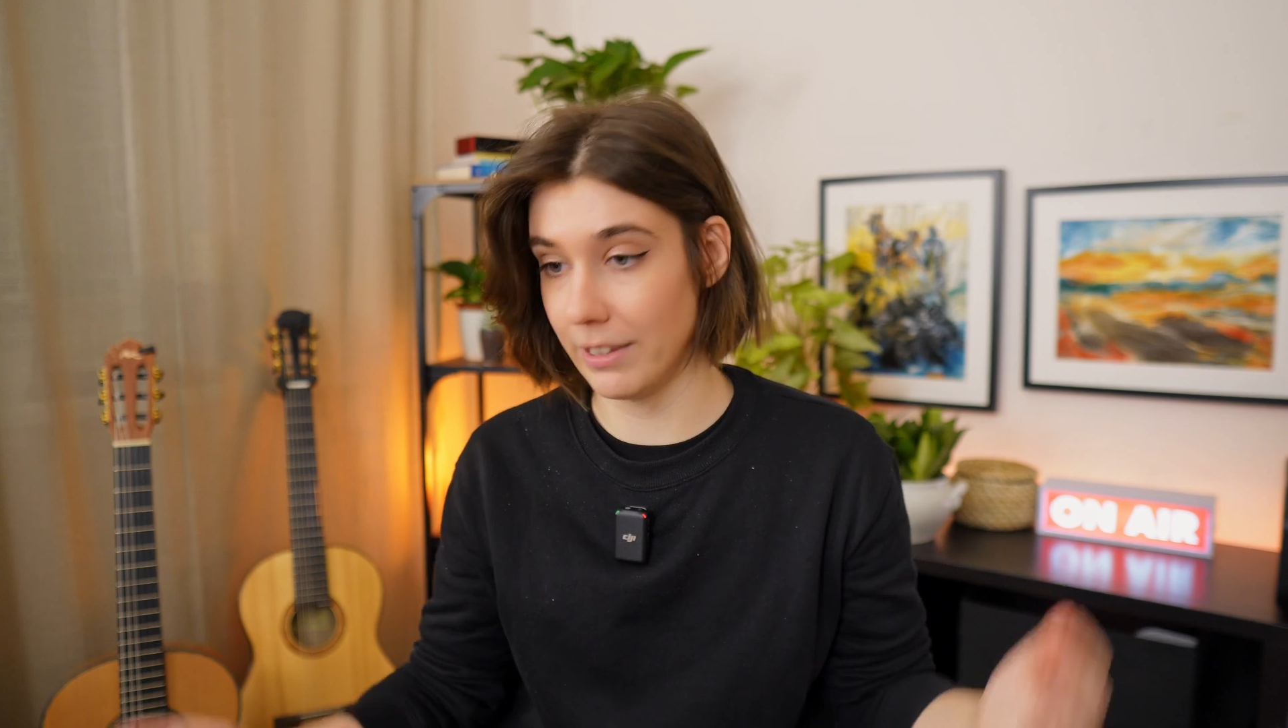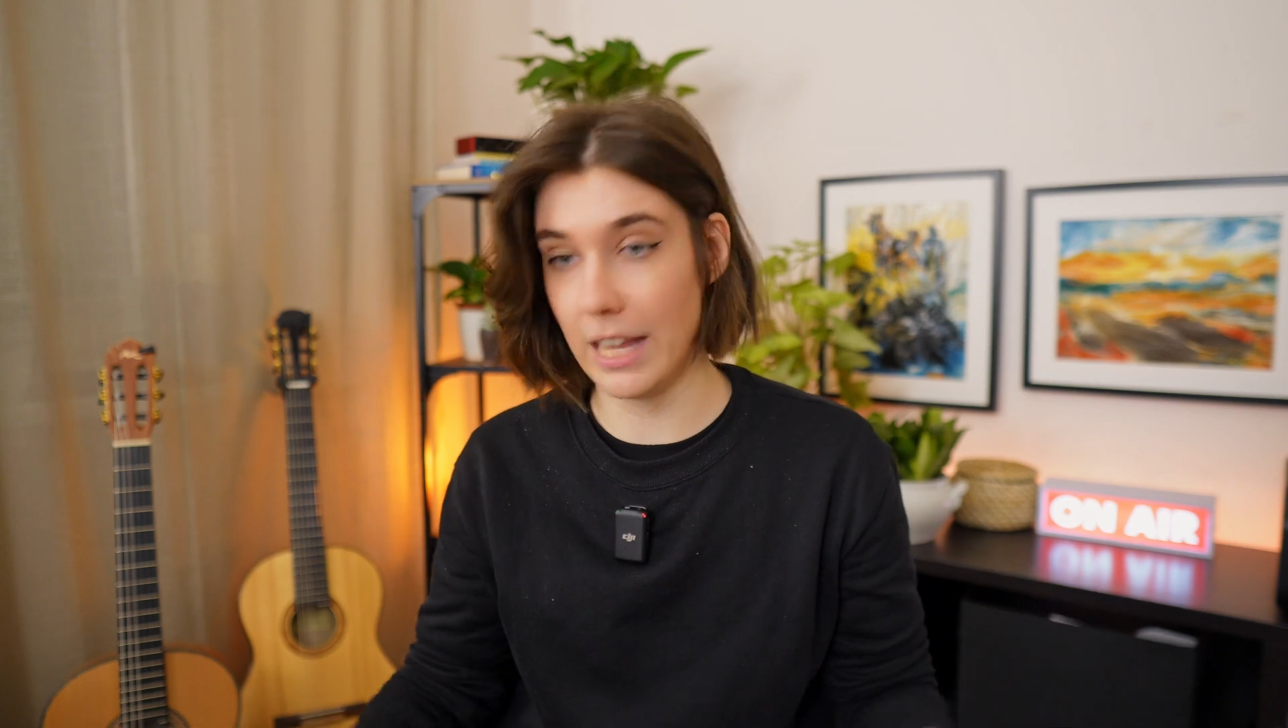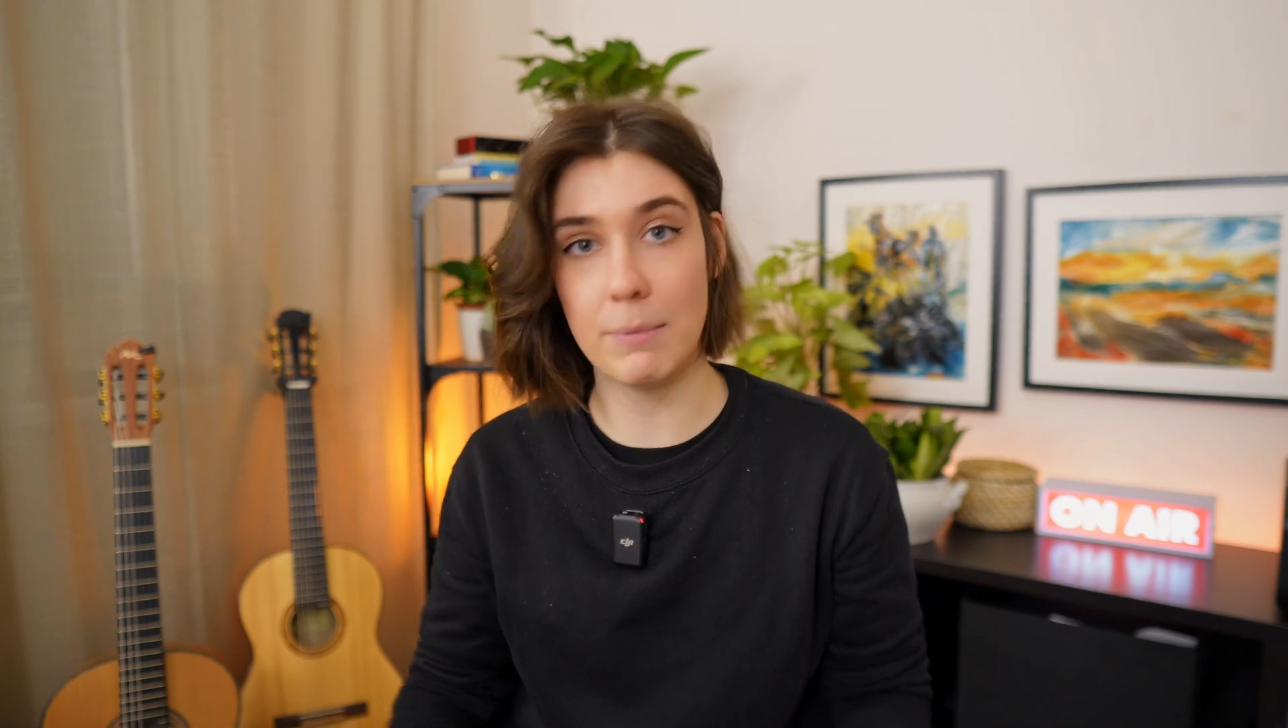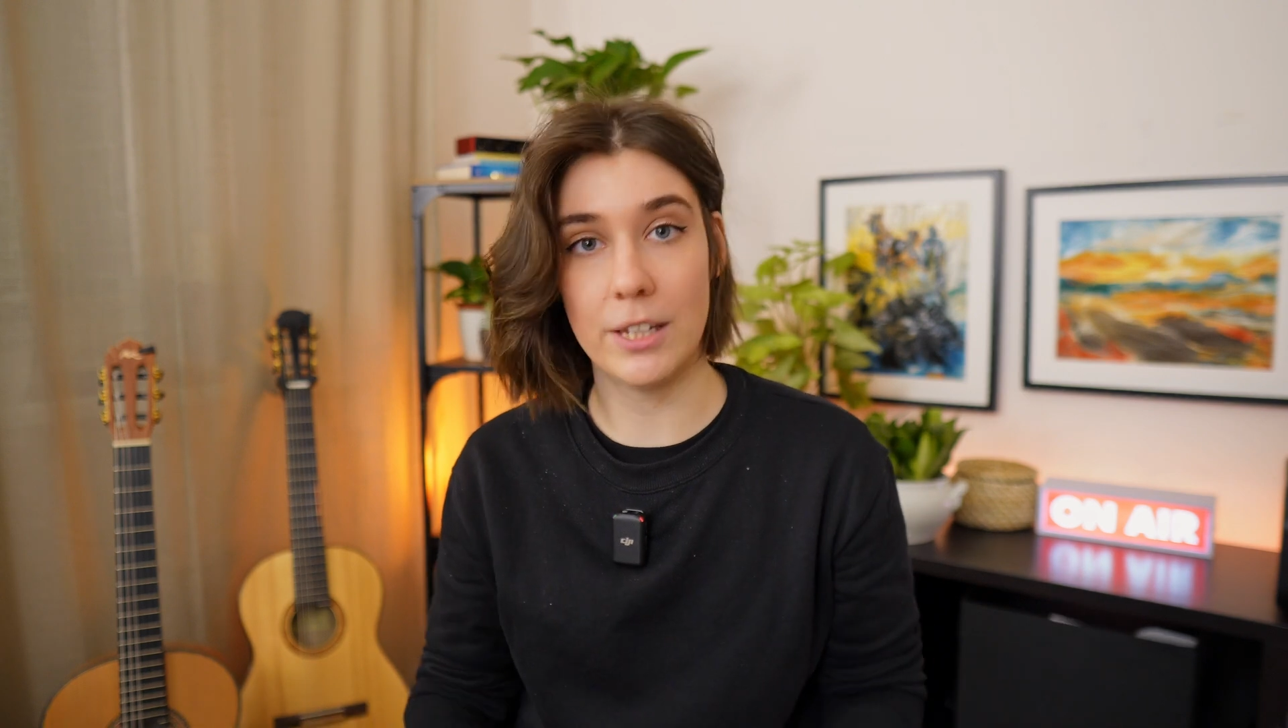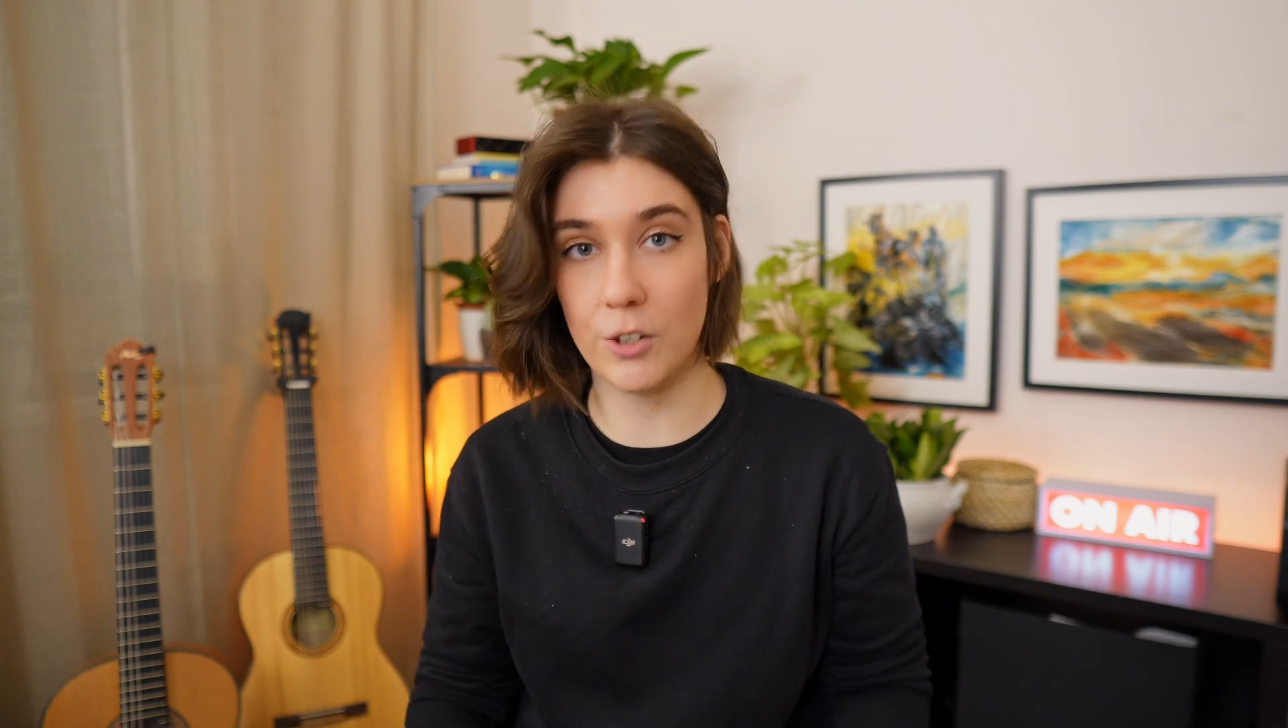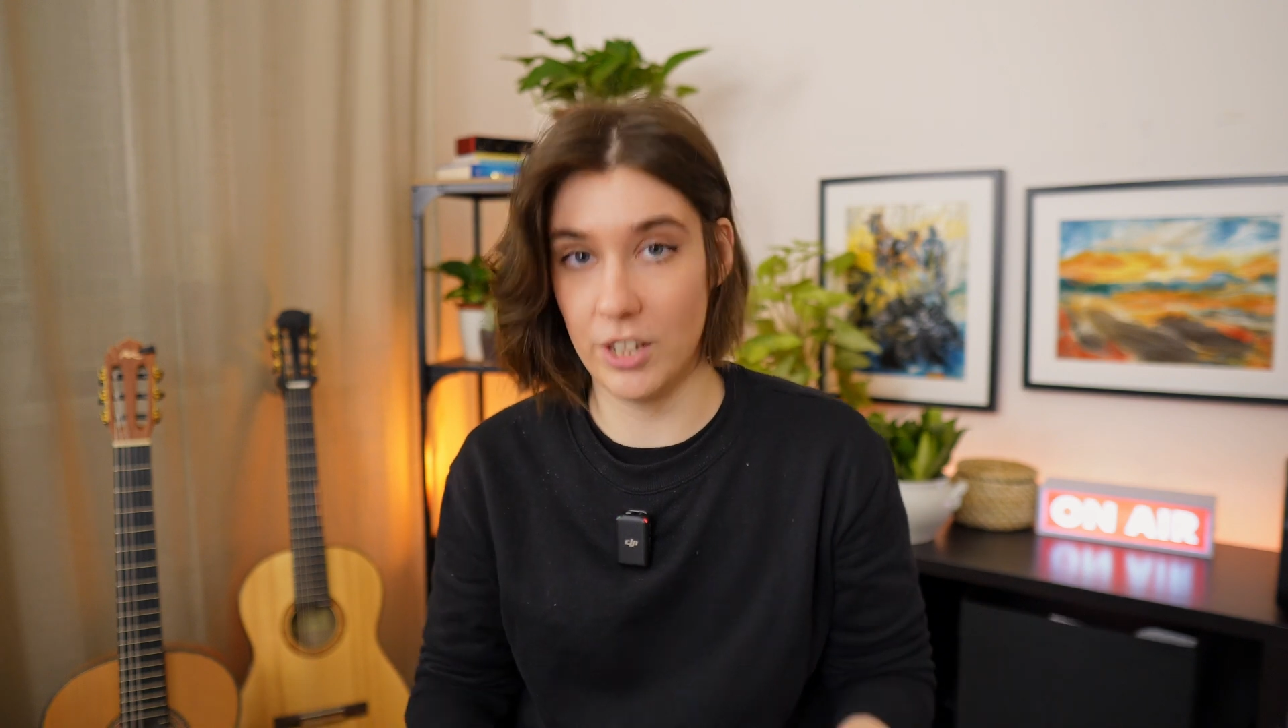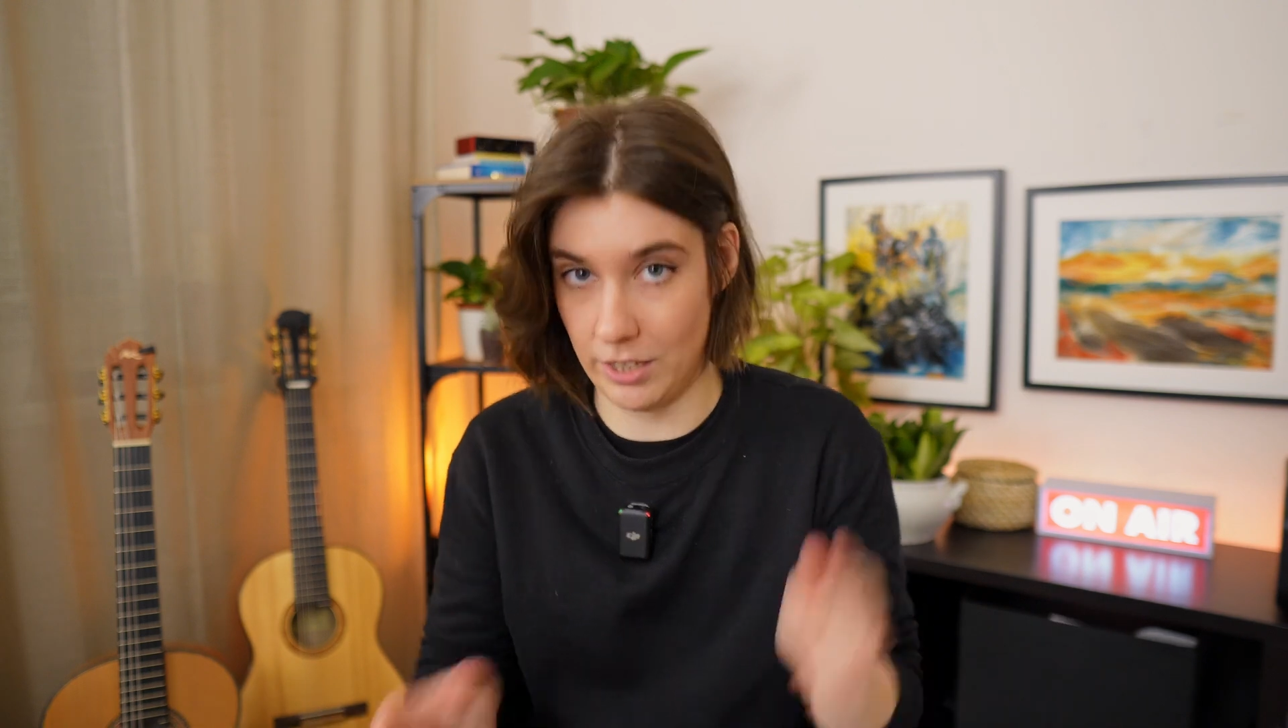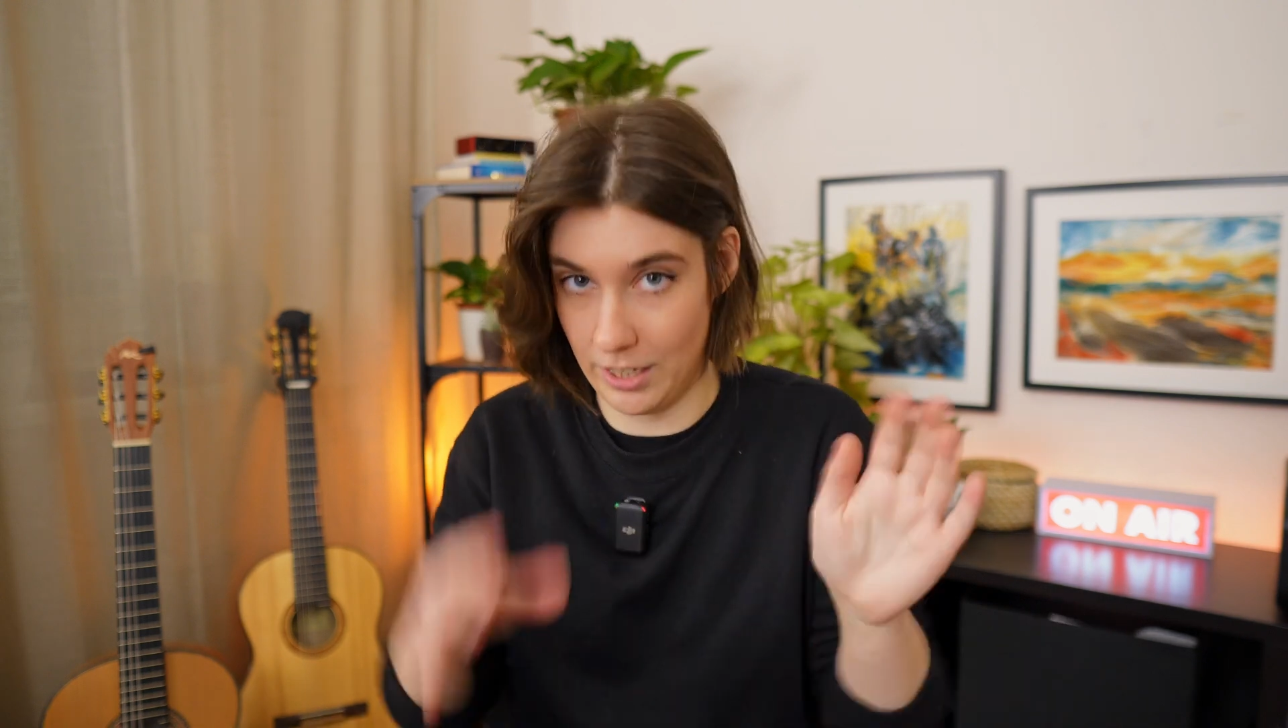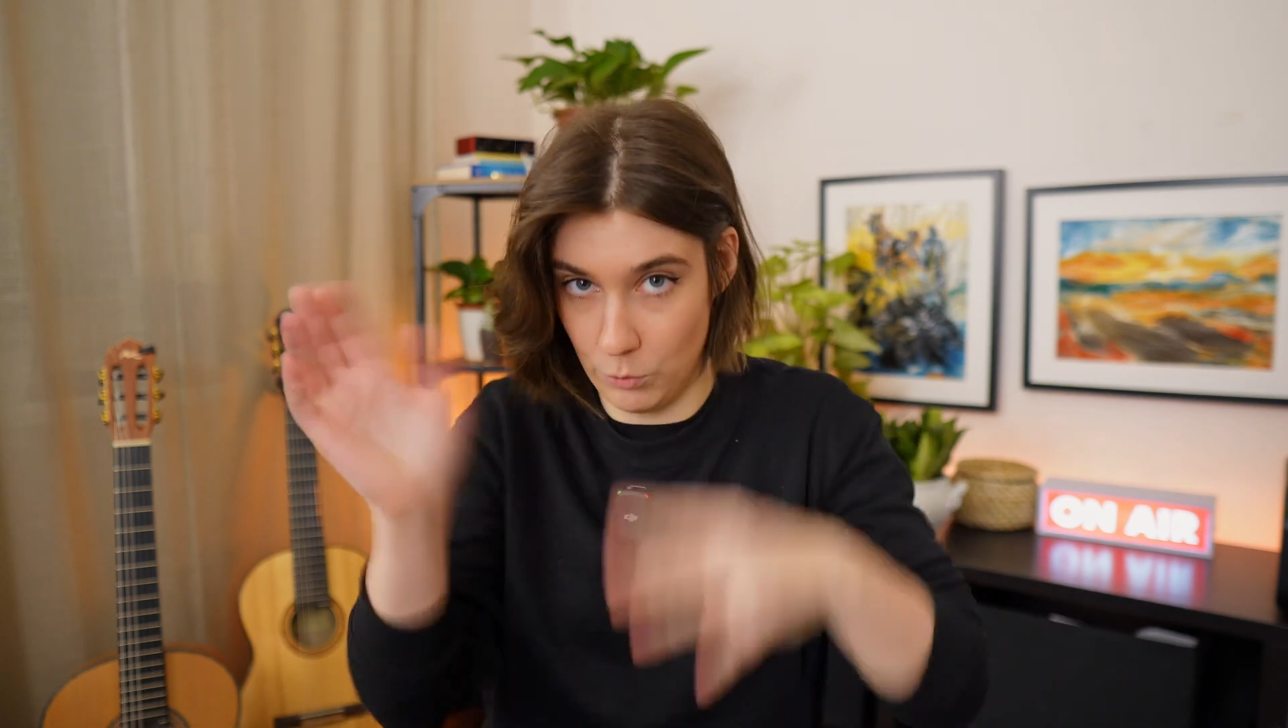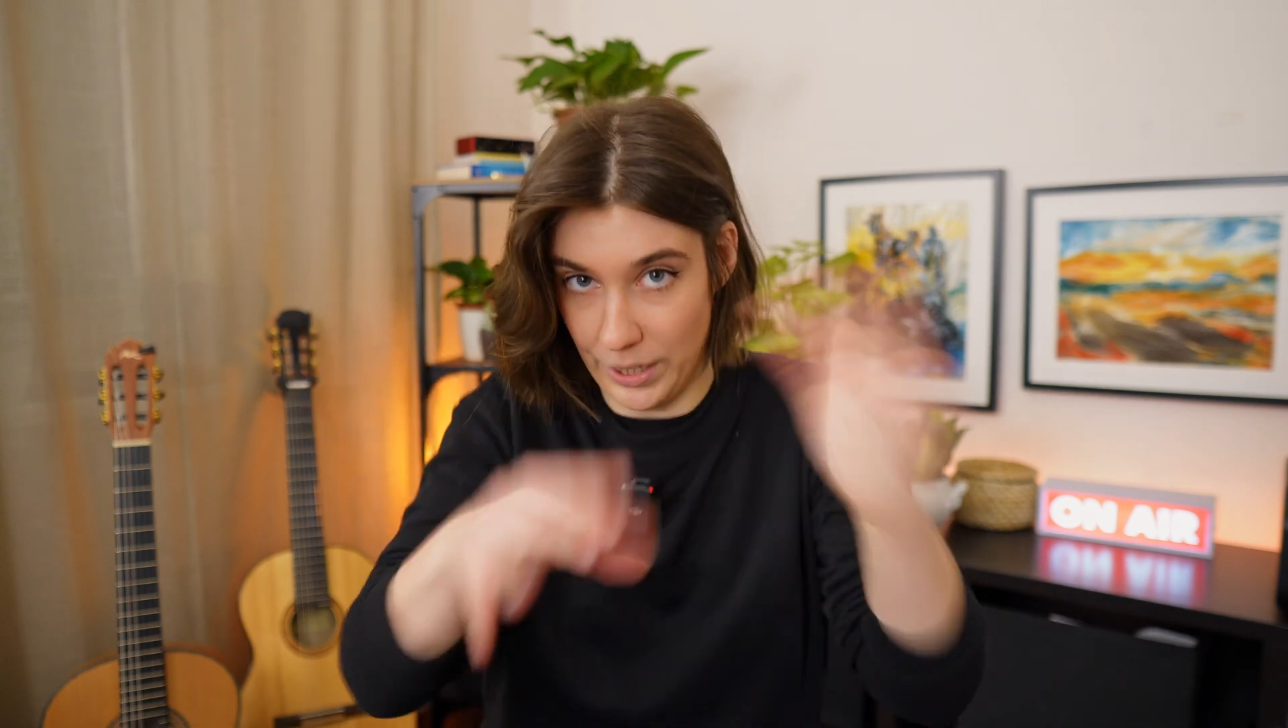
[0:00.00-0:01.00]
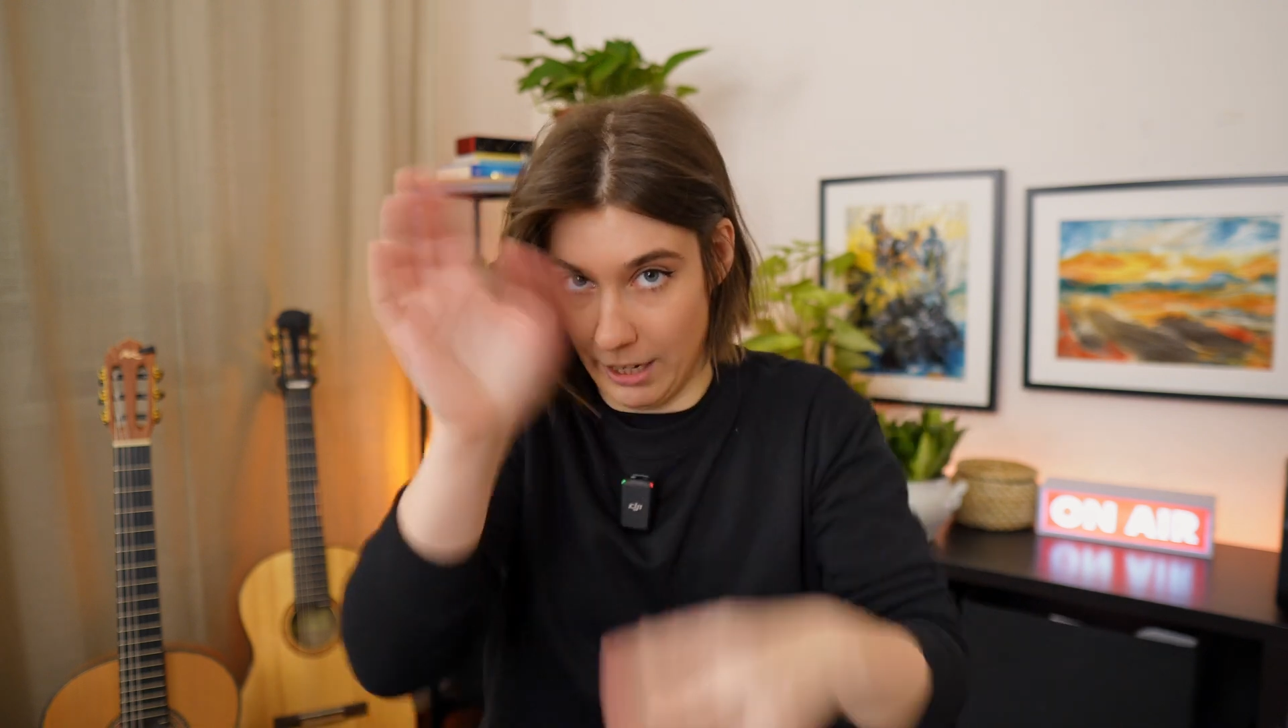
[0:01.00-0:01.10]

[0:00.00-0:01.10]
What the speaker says: let me know and then we